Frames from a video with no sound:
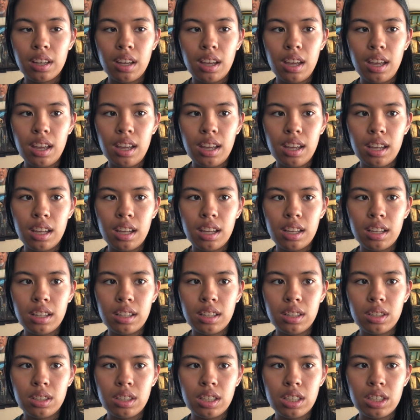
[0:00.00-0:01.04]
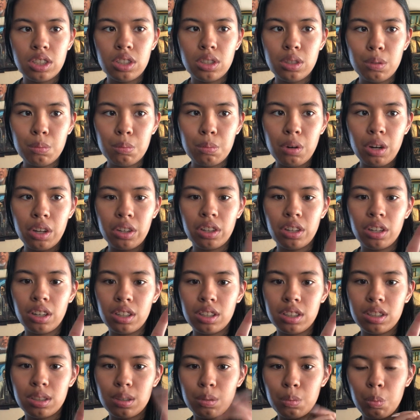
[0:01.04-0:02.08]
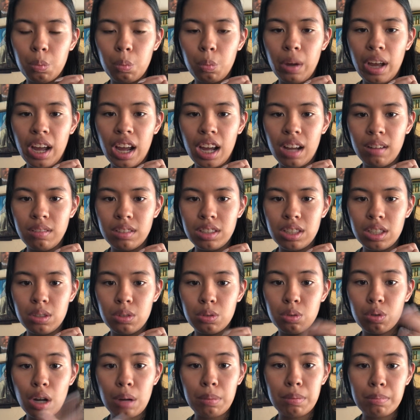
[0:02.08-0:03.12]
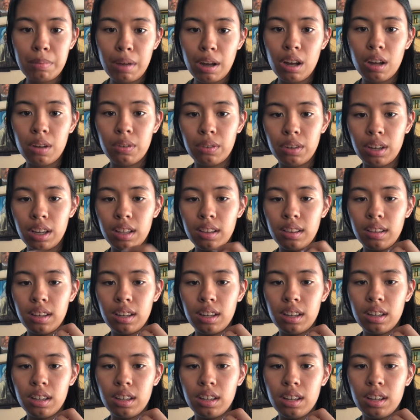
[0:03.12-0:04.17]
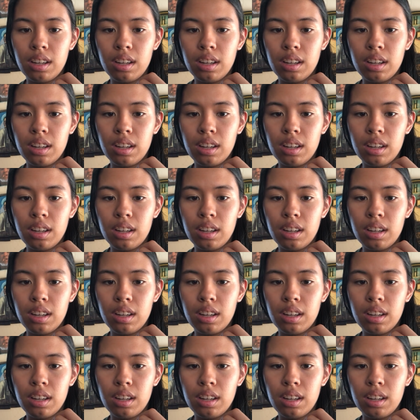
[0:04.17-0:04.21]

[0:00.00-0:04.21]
and his 2 brothers have to drop him off, yeah.